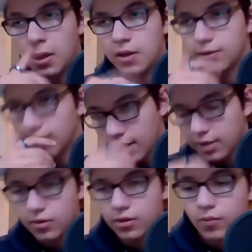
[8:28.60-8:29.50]
you got to do
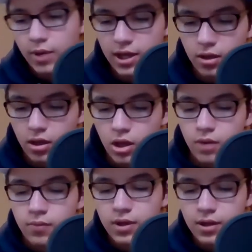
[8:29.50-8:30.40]
it in a way
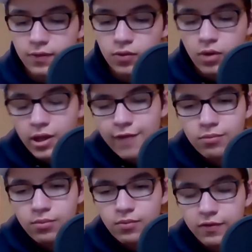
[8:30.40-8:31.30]
where if you want
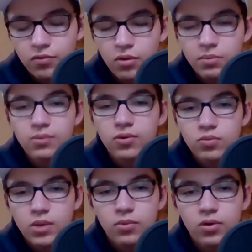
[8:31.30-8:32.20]
people to
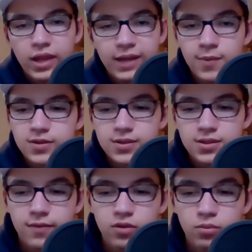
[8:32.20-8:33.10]
remember like most of the
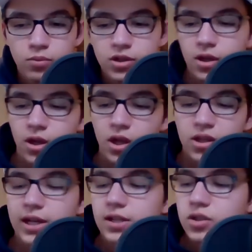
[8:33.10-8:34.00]
stuff in your book,
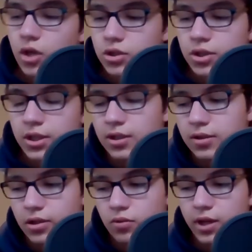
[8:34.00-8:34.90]
you got to structure it in a
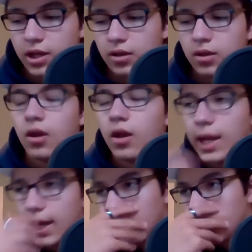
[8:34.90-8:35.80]
clear way.
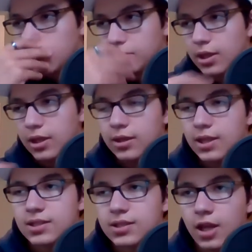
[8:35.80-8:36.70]
And
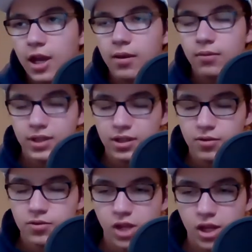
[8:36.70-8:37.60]
this, I
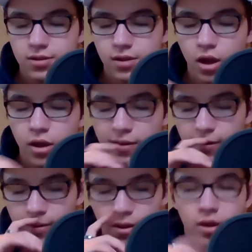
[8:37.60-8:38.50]
like shade to the
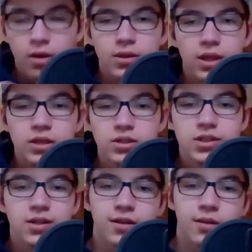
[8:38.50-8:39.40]
author, it just
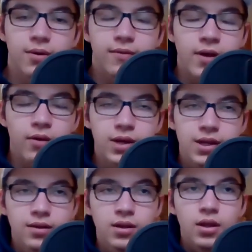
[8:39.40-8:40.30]
didn't come off that
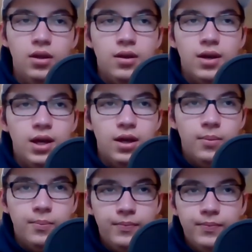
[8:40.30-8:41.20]
way.
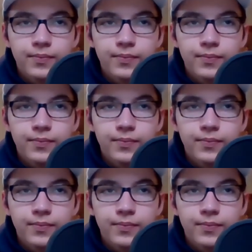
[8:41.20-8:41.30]
Um,